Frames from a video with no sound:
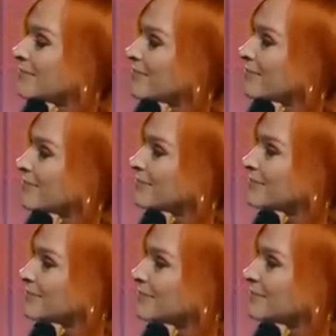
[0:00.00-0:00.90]

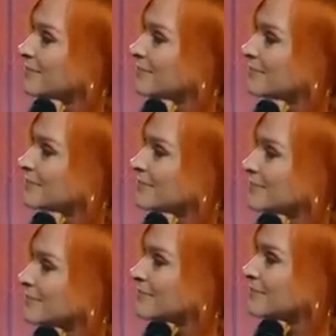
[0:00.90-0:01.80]

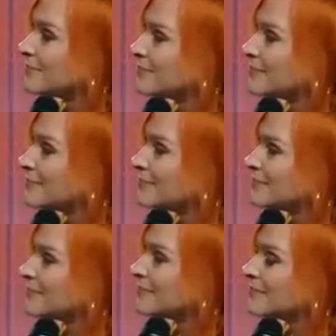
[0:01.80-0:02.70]

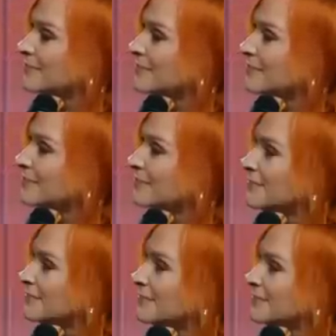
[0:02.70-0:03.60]

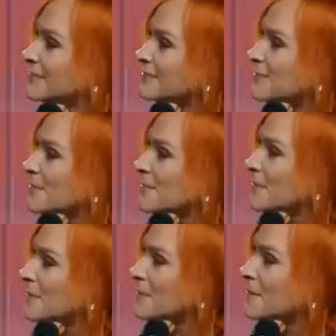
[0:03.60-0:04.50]

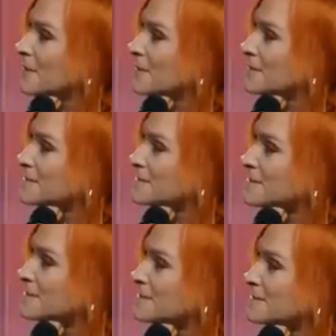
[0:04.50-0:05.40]

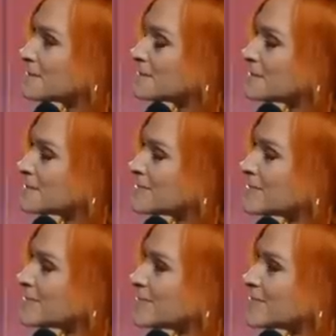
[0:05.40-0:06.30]

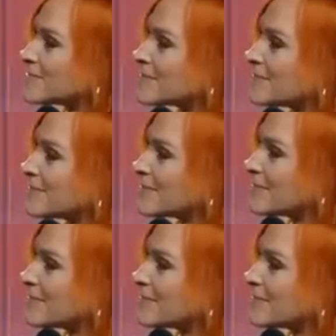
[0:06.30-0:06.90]
The person shown says nothing.